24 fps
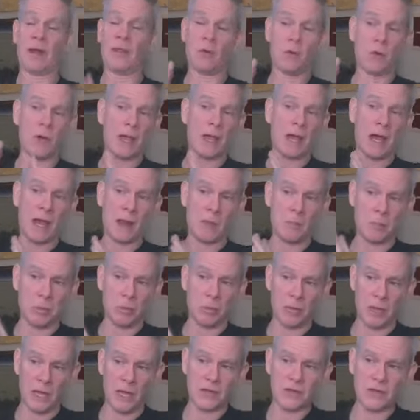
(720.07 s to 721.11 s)
way, I
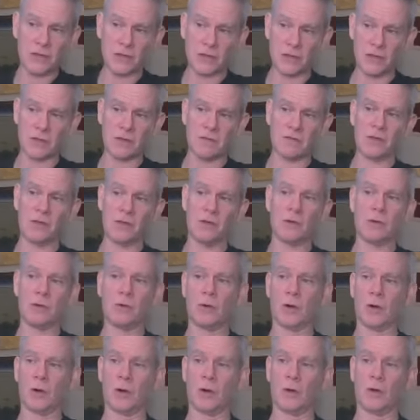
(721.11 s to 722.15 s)
bless those of you
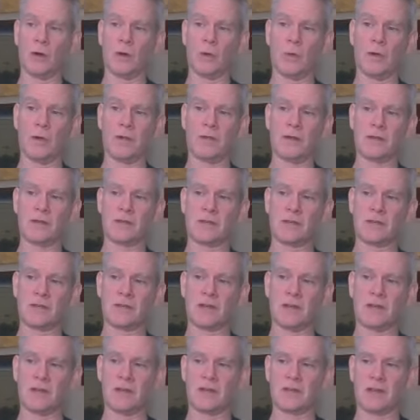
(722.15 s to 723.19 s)
who are with us. I
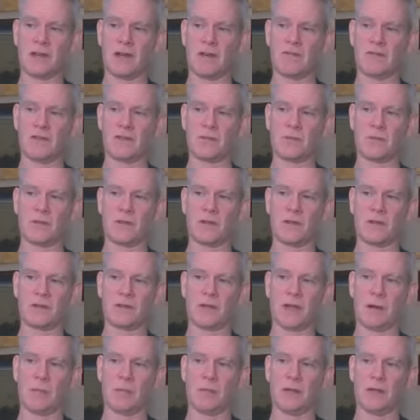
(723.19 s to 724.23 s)
see that Stefan's with us.
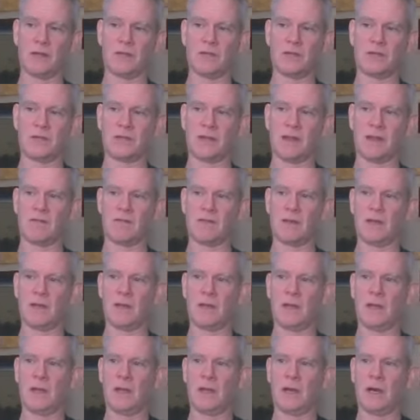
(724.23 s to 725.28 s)
God bless you, Stefan.
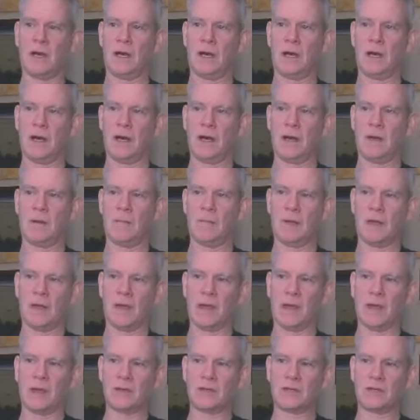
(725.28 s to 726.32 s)

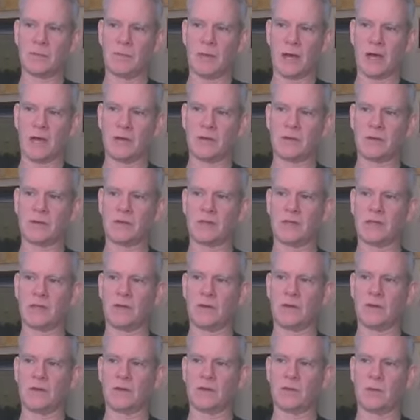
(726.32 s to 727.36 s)
And Shabazz, I see
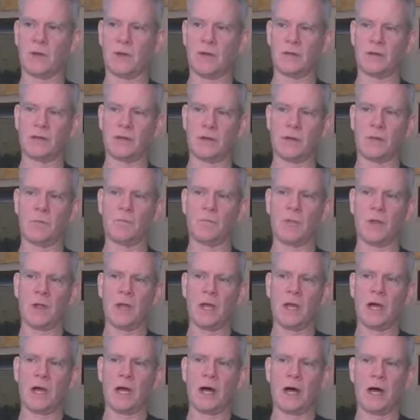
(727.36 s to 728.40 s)
you as well, too.
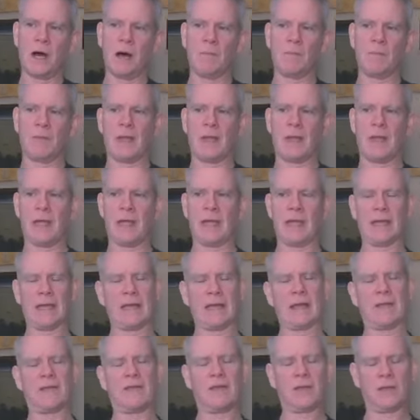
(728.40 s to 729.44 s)
And
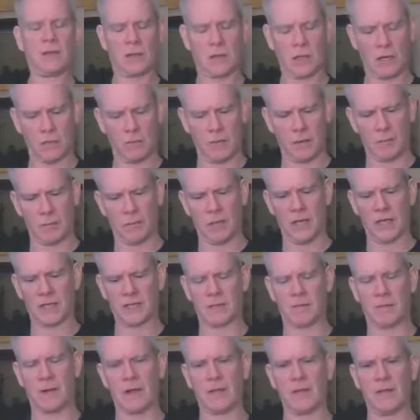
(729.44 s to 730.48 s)
I think you're going to be
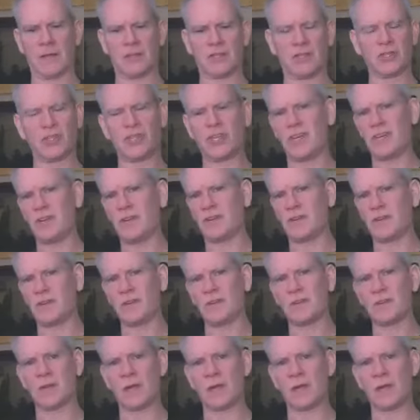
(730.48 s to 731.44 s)
blessed by this. Jesus,